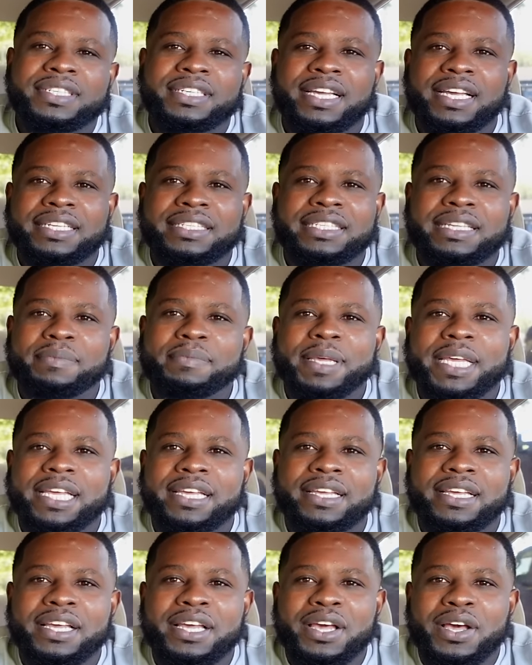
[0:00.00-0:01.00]
You see me?
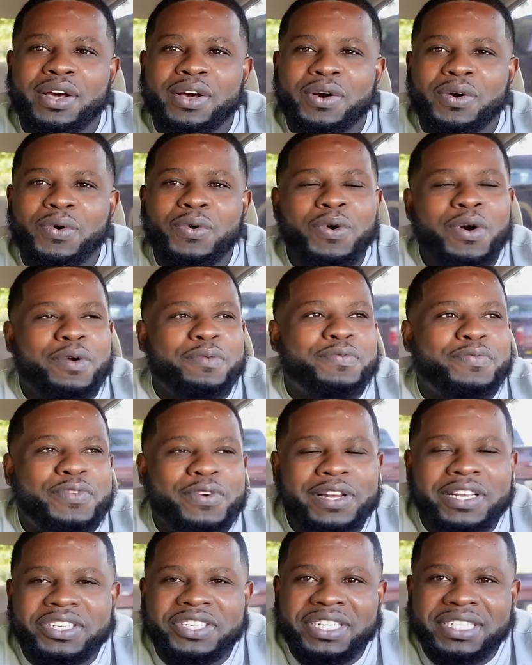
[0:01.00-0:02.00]

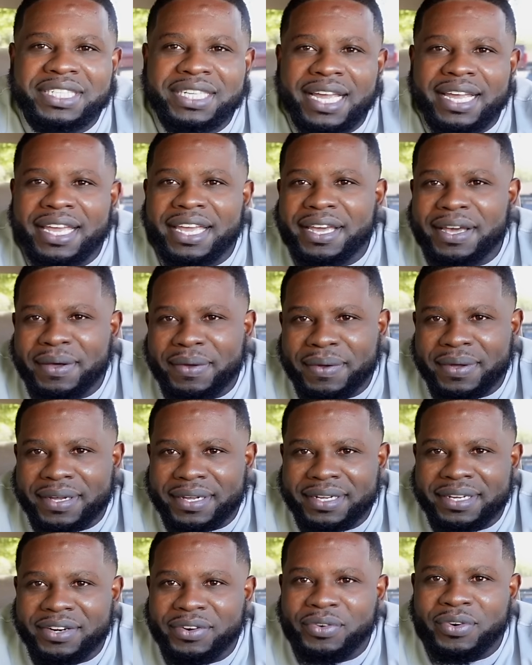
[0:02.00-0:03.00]
Hopefully she say, yeah,
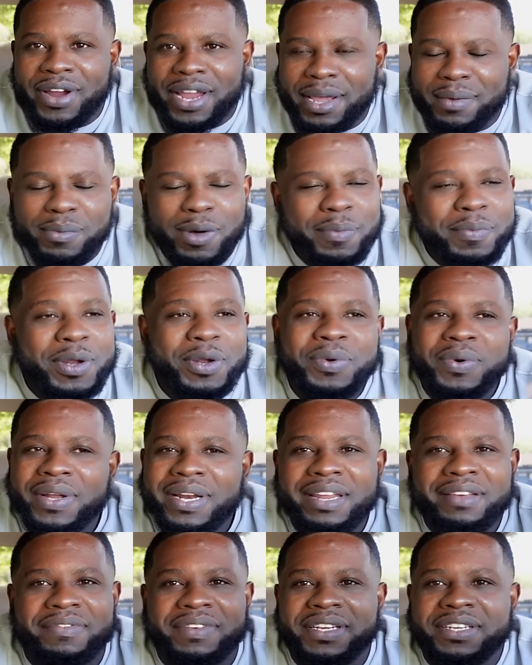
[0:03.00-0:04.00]
well, Ray, but me know
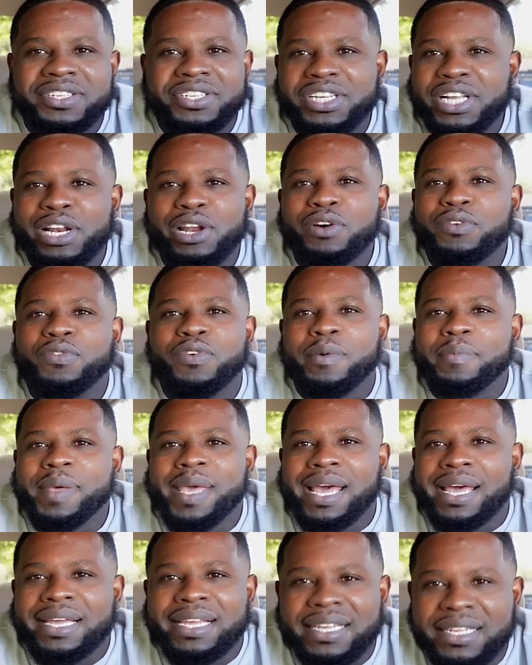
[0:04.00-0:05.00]
Libby, she love what me
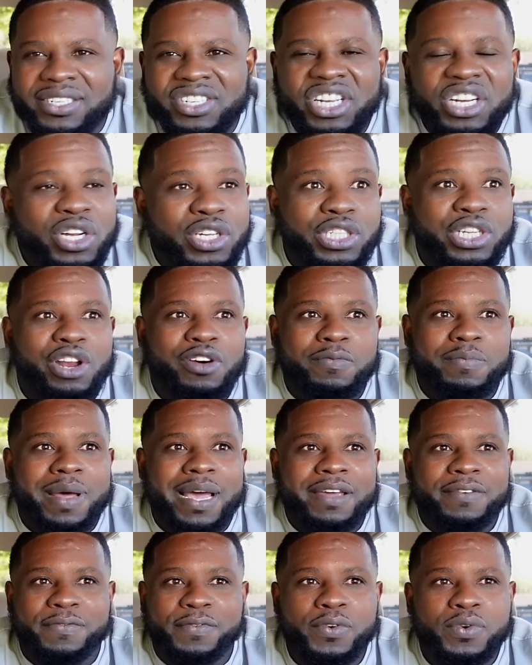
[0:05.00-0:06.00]
I eat. She just love
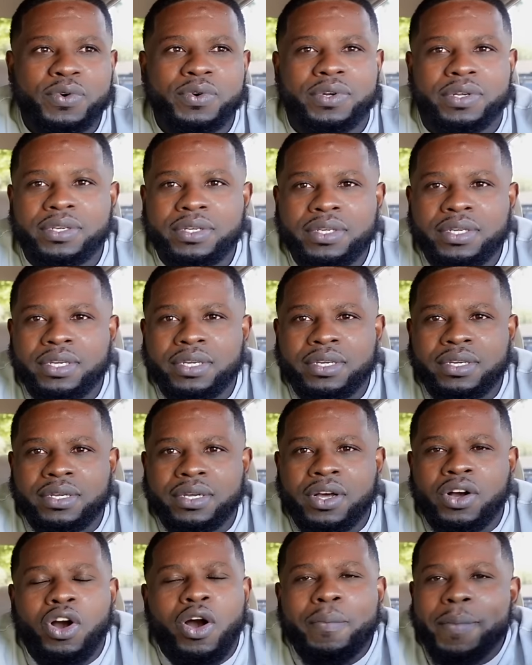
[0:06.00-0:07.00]
my food.
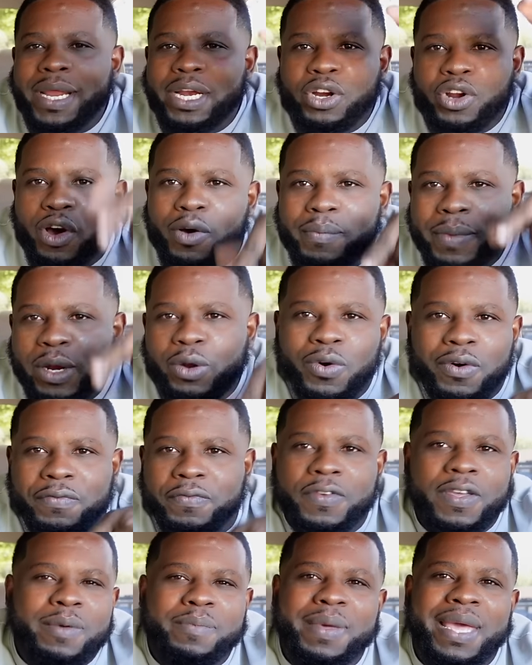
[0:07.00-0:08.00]
Comment down below,
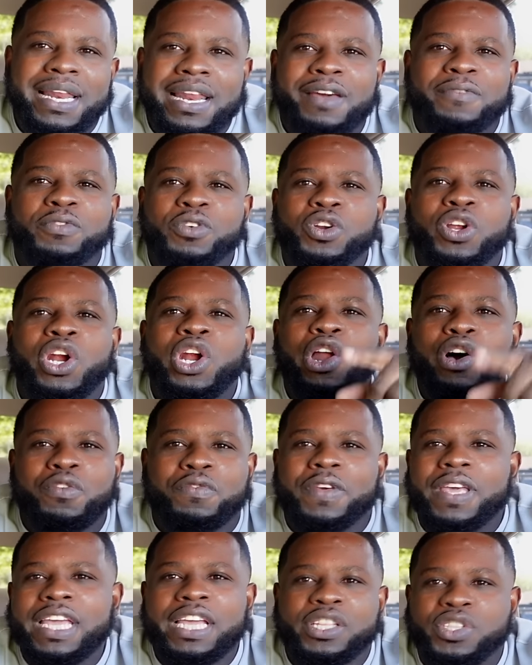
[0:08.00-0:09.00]
female, if you don't
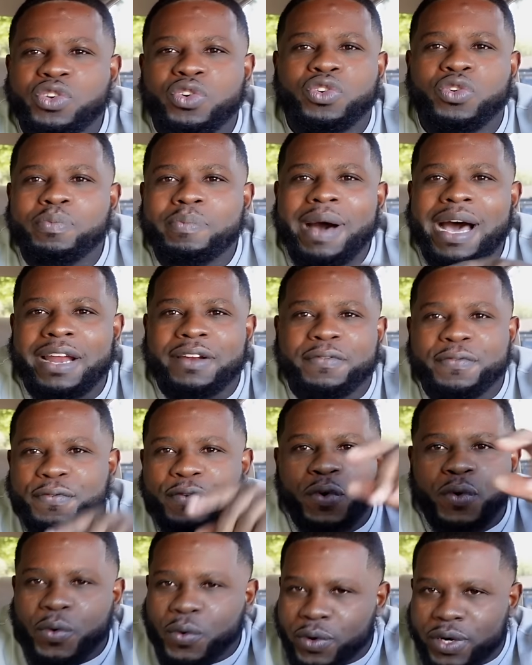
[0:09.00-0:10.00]
love eating no man
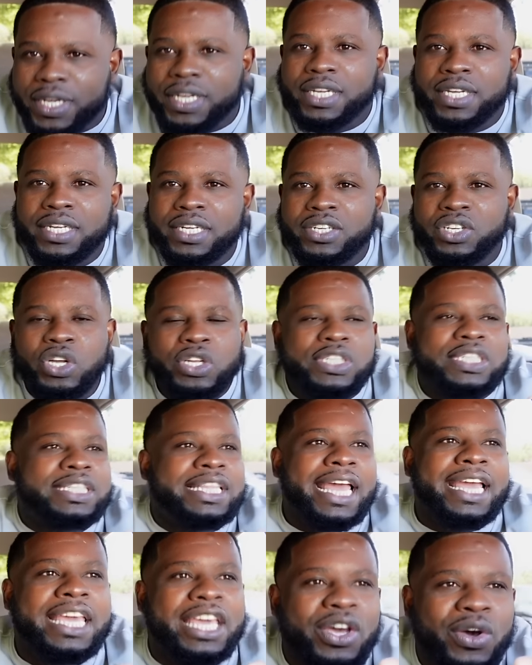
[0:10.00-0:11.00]
food. Just
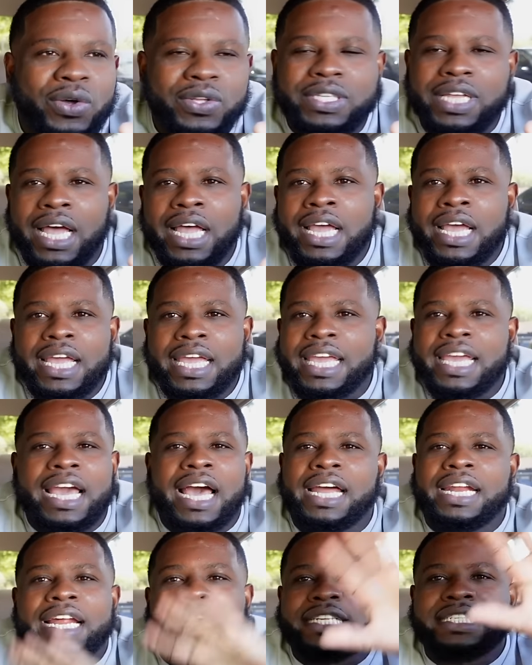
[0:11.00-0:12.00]
take you out in
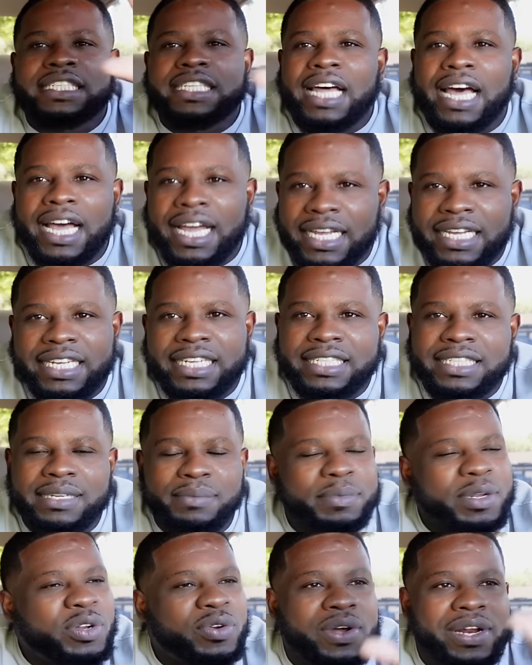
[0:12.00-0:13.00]
hand and start eating.
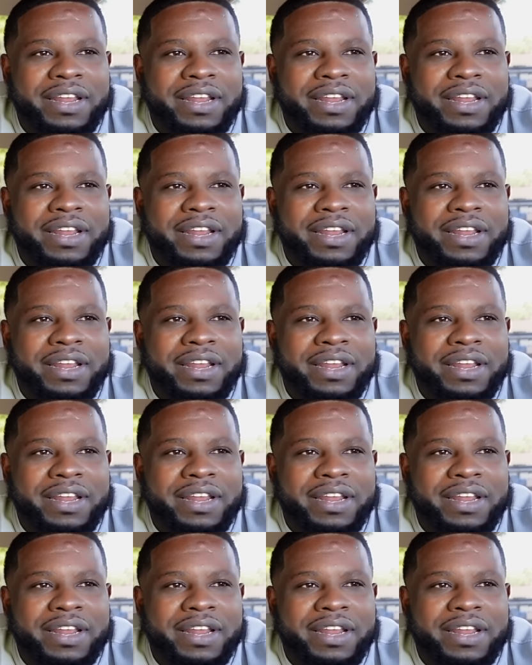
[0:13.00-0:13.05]
Me know